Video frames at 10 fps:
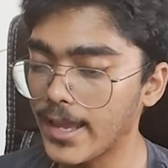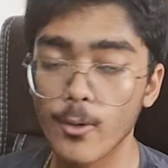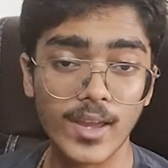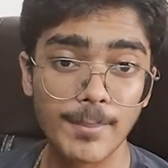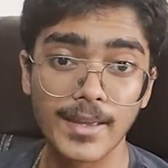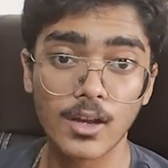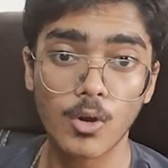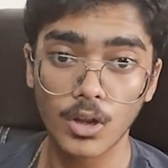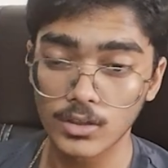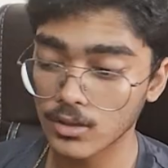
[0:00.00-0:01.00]
okay, make a
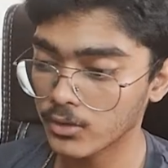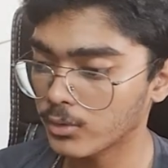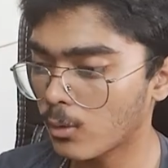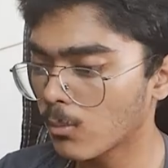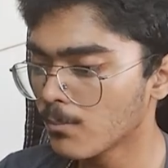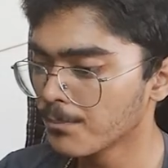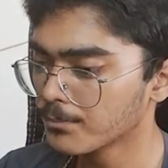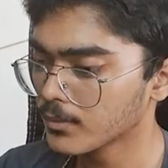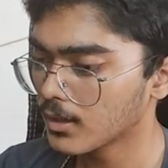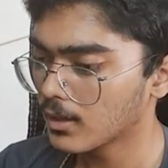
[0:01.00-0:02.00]
call. So
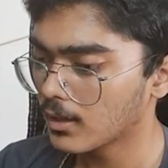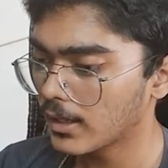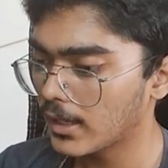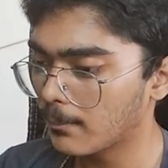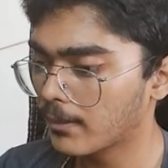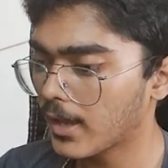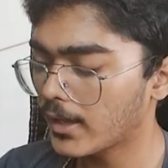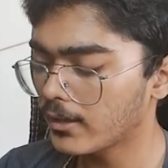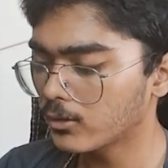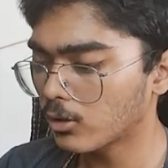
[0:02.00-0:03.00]

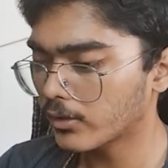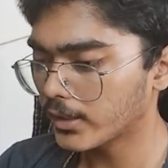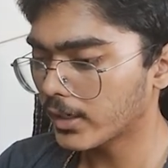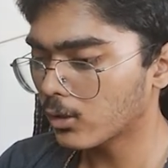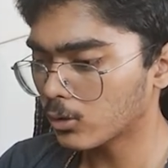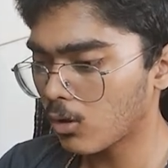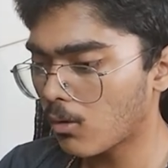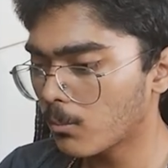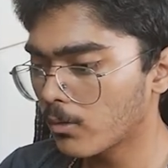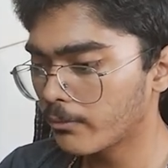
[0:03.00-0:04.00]

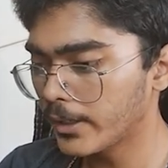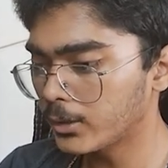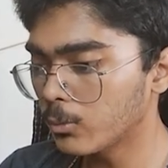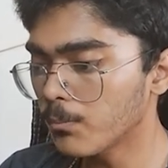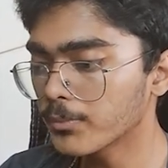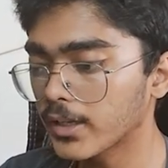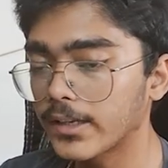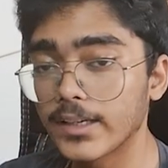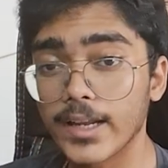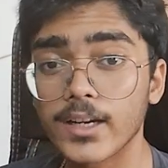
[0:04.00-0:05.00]
api.retail.com v2
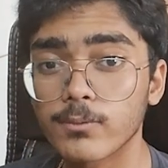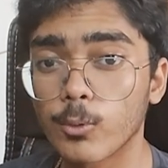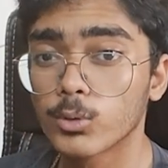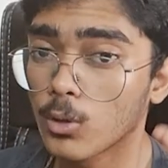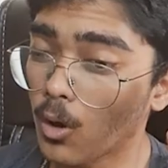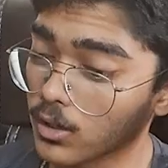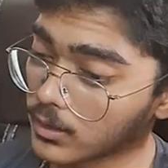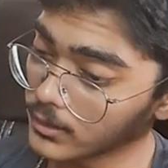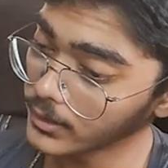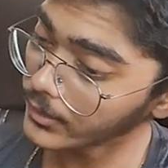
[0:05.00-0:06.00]
create phone call.
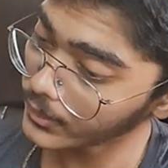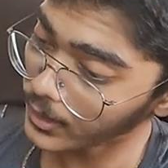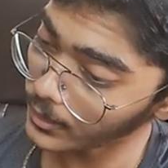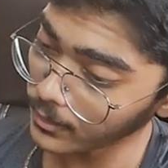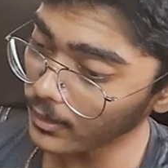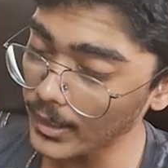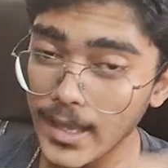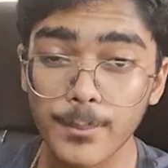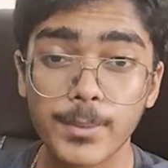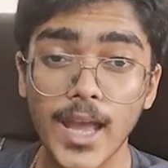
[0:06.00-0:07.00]
This is the
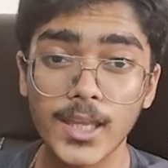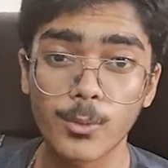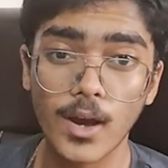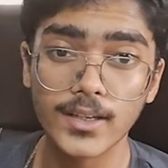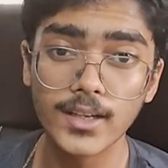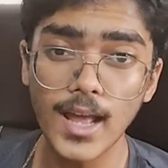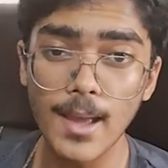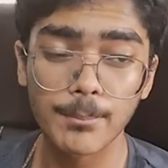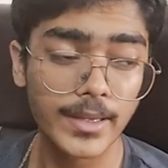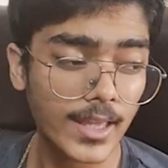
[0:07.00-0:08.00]
API URL.
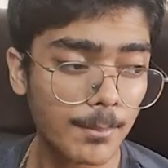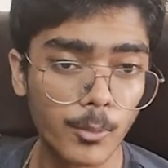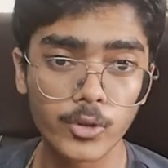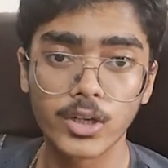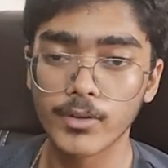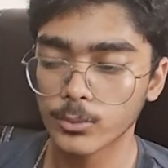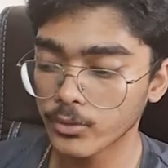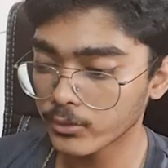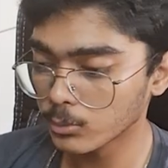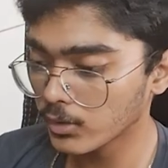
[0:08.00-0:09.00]
I'm making a post request
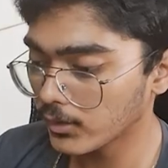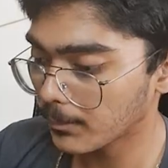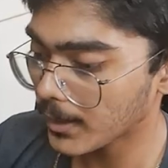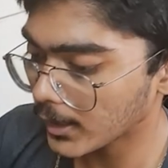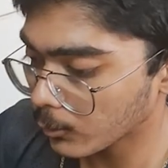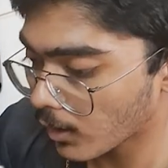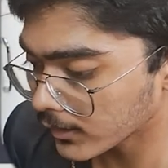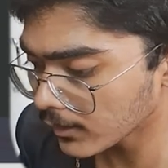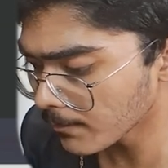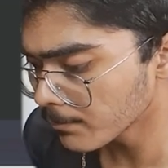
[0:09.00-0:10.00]
to this API
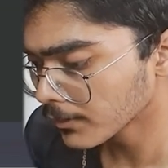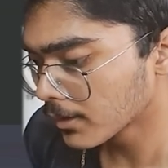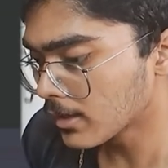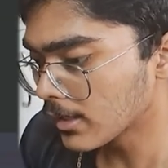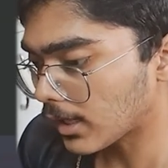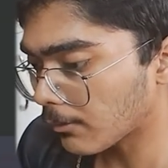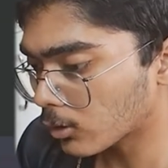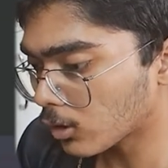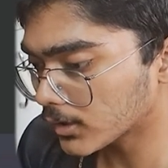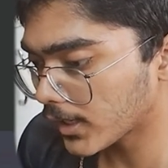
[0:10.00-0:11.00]
URL. Then we got
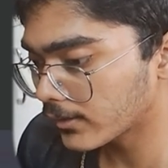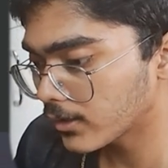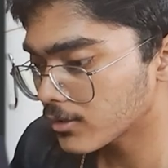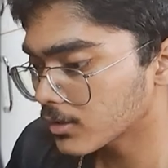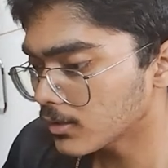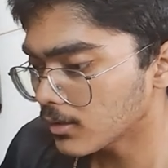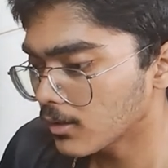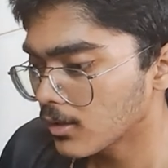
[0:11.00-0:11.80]
the authorization.